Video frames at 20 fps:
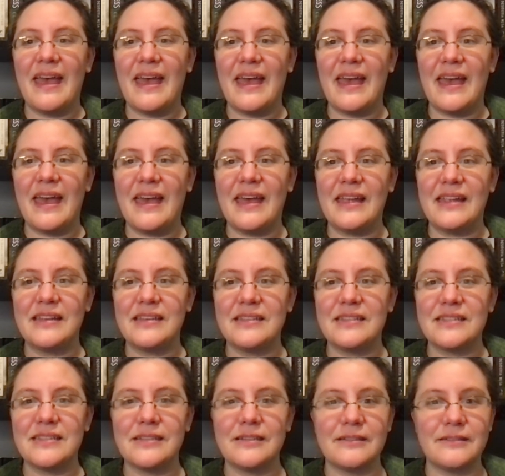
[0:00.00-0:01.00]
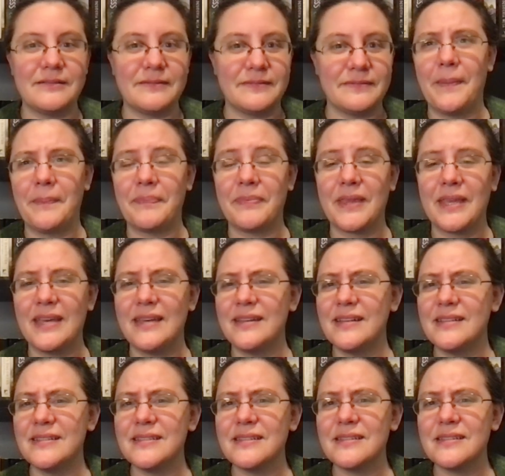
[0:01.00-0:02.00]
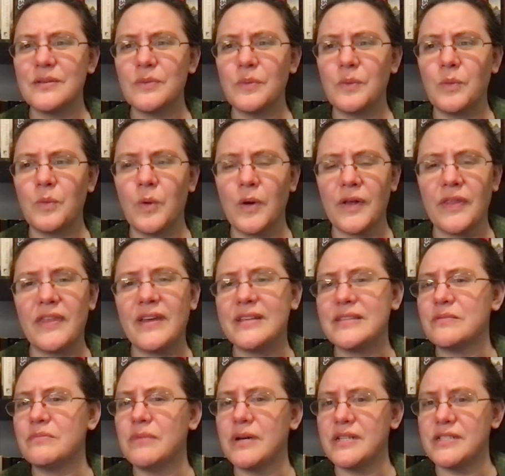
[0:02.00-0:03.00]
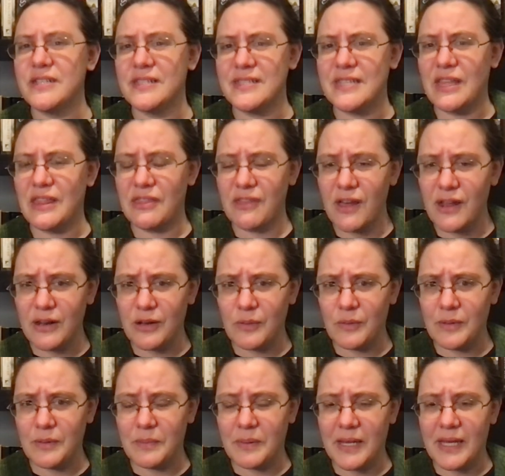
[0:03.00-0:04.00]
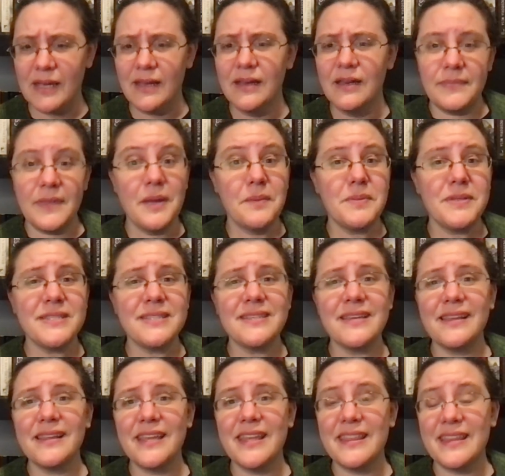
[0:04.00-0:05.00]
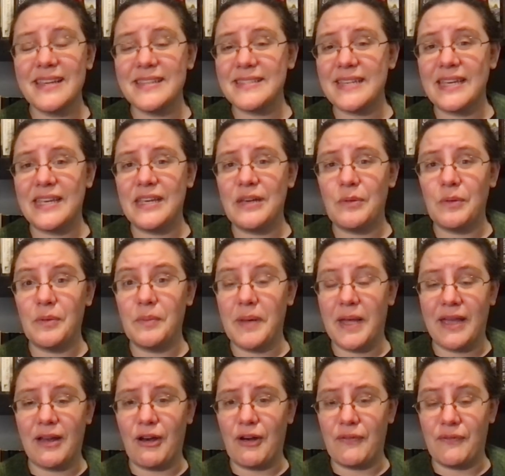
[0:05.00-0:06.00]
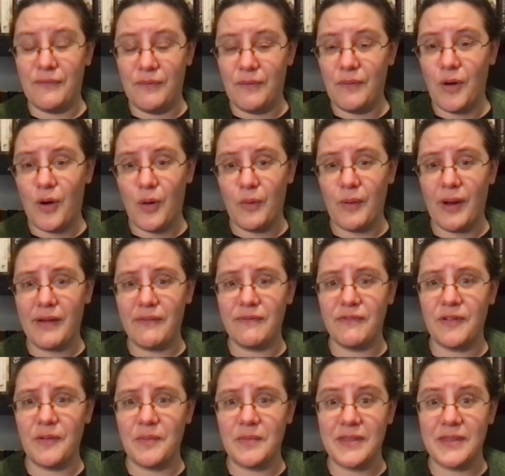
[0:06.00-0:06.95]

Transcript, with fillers: and it isn't worth as much as he thought it would be, but still he thinks that he will make off all right from